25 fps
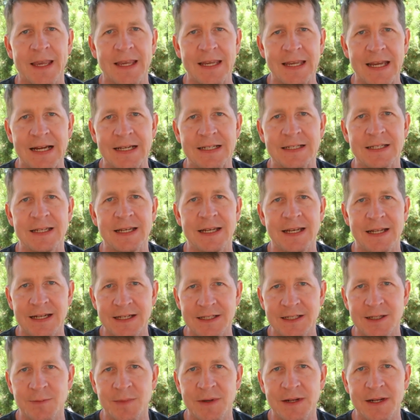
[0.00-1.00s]
Yes, it
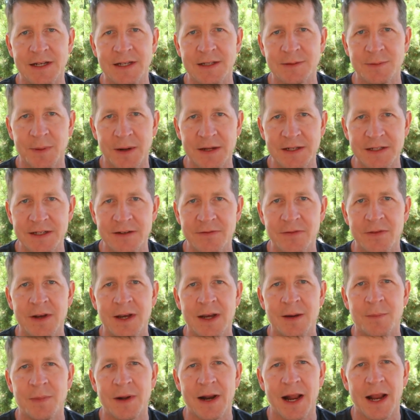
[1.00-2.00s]
is a bit expensive,
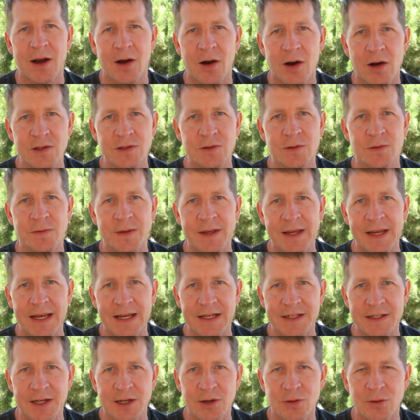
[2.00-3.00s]
but I also
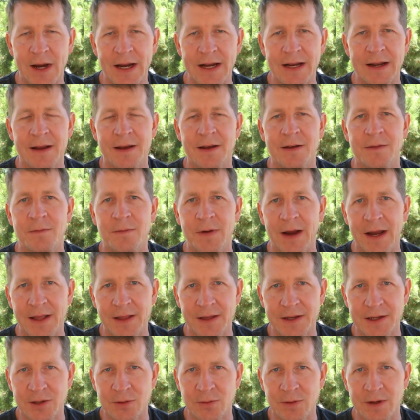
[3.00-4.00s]
think it's a great
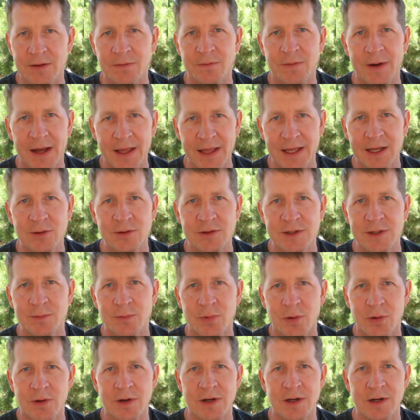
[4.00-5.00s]
value. And value is
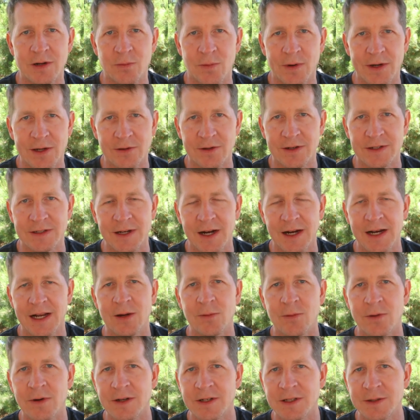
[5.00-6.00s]
important when you're
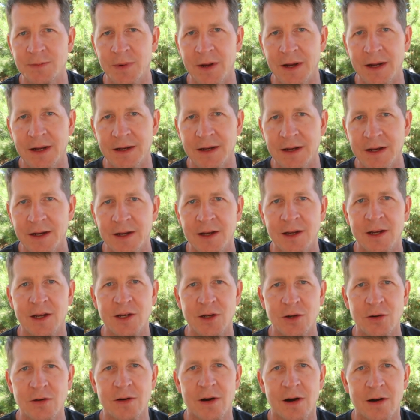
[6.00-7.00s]
deciding where to spend
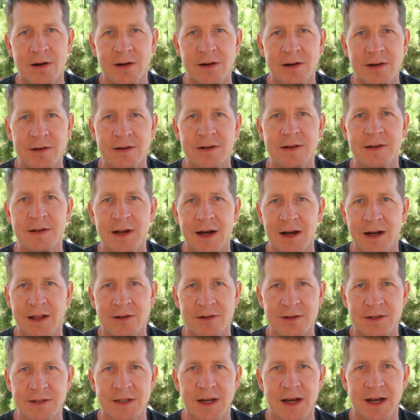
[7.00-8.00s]
your hard earned
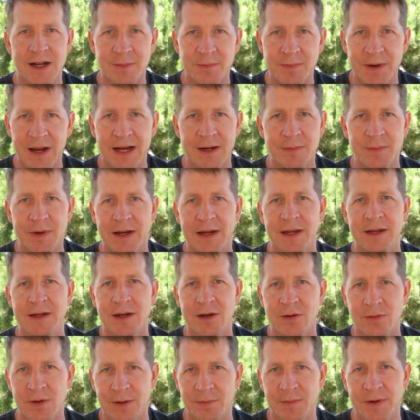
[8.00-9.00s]
dollars on
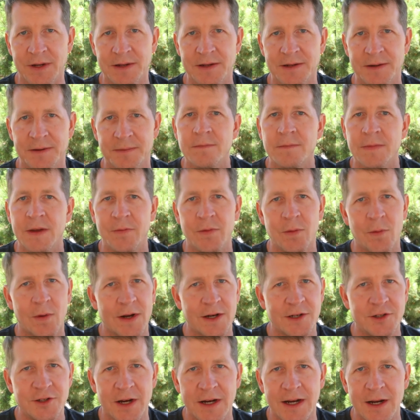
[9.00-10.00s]
backpacking equipment. If you
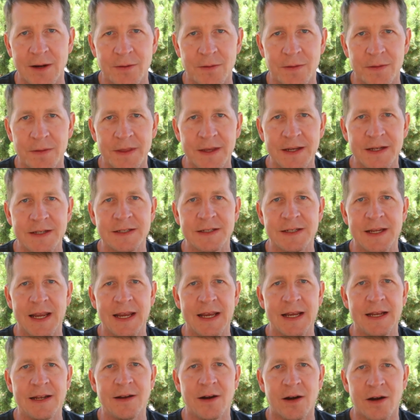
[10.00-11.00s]
want to check out this
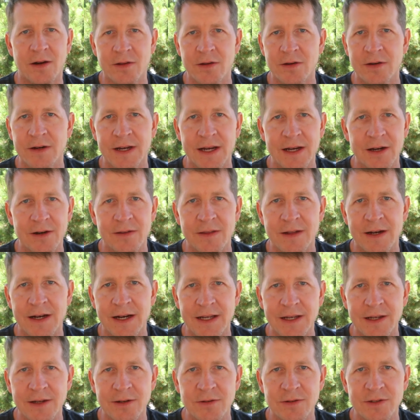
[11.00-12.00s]
and other gear that
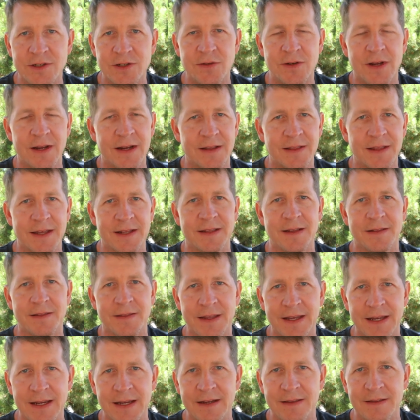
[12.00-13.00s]
I use, you can click the
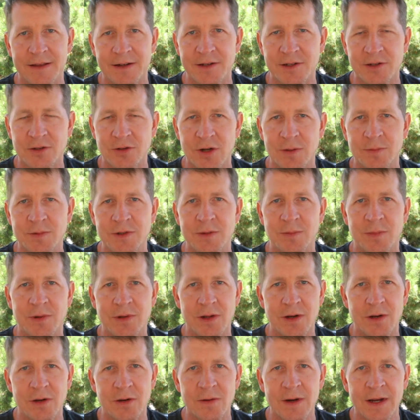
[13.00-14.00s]
link in the description
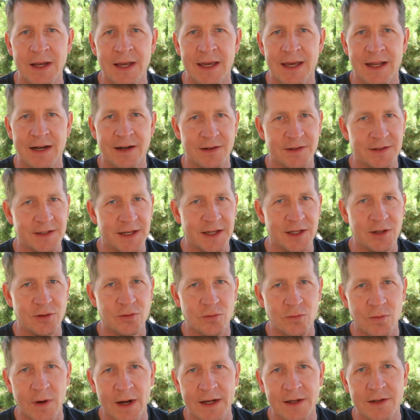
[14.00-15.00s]
below and it'll take
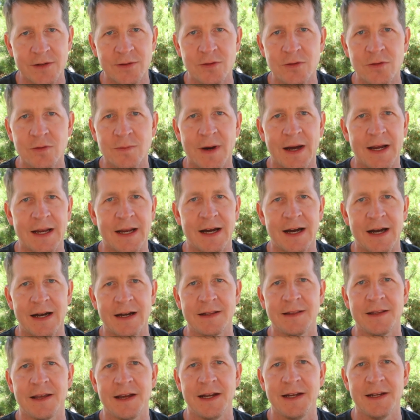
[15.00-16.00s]
you right to my
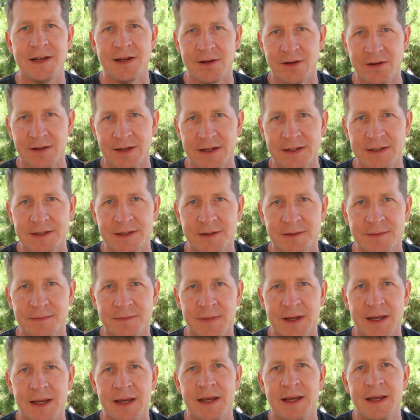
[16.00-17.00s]
online gear list.
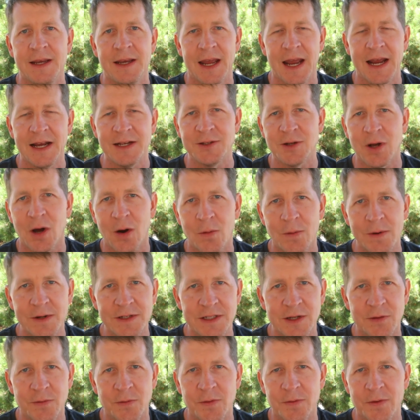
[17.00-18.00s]
As
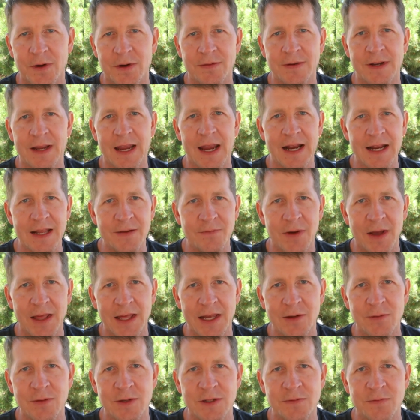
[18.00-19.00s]
always, if you found any
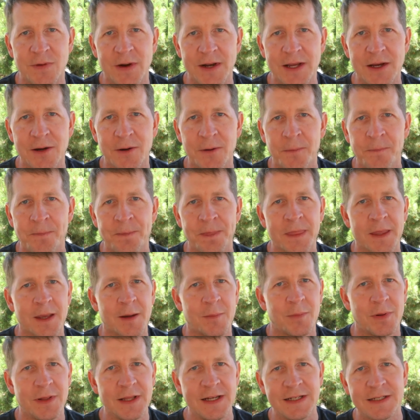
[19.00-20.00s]
value in this video,
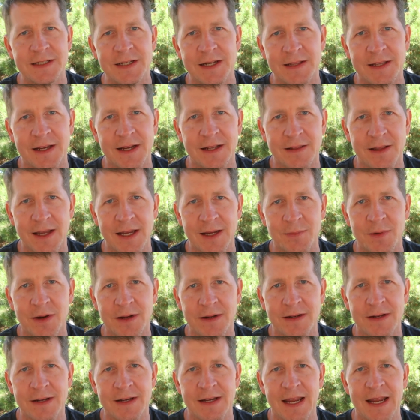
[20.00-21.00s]
please hit that like
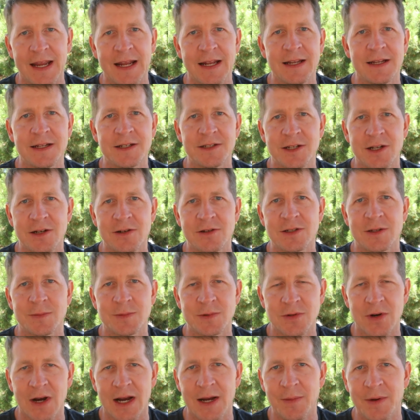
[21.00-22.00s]
button and consider
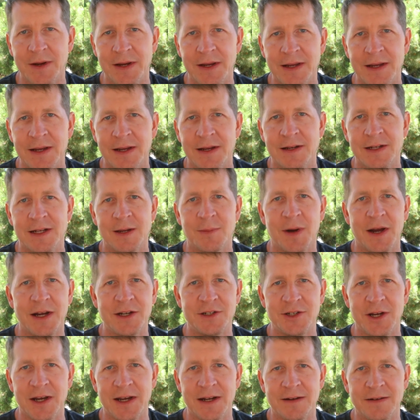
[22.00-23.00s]
subscribing to
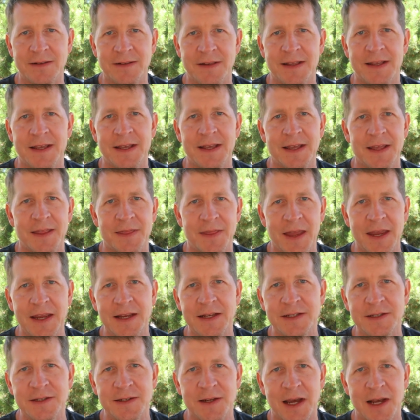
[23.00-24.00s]
my channel.
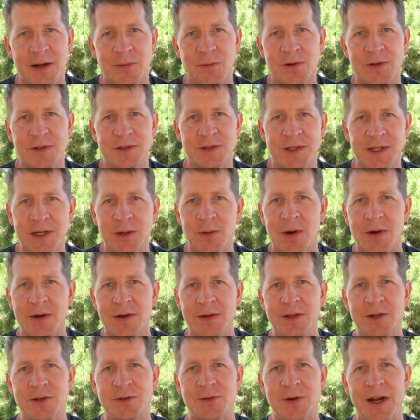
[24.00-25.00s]
Thanks, and we'll see you out
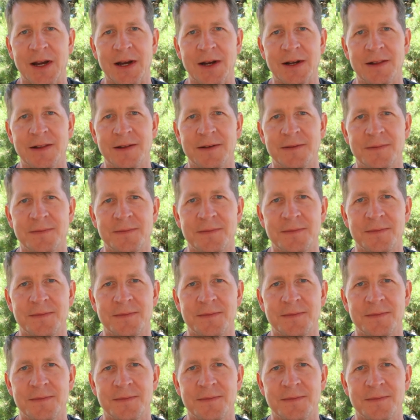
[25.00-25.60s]
on the trail.